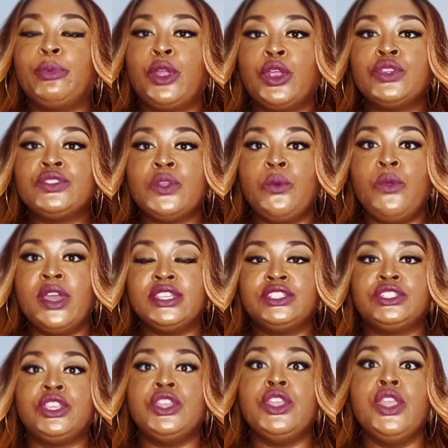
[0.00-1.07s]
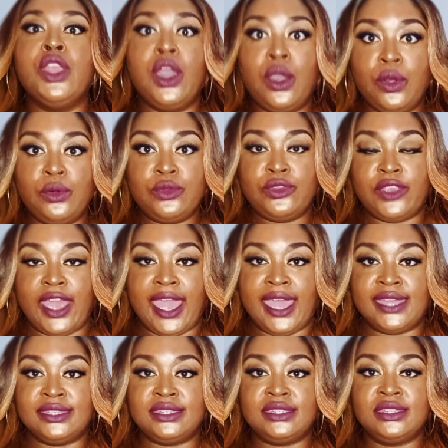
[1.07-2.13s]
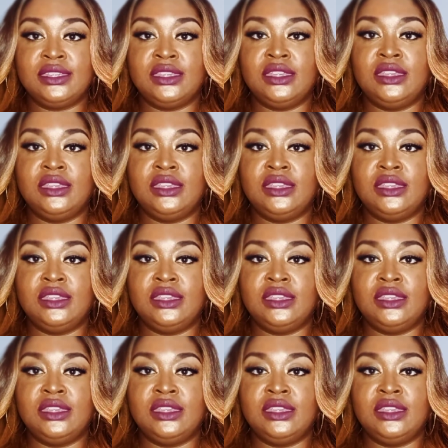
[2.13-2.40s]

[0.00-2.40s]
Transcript: person wants to know that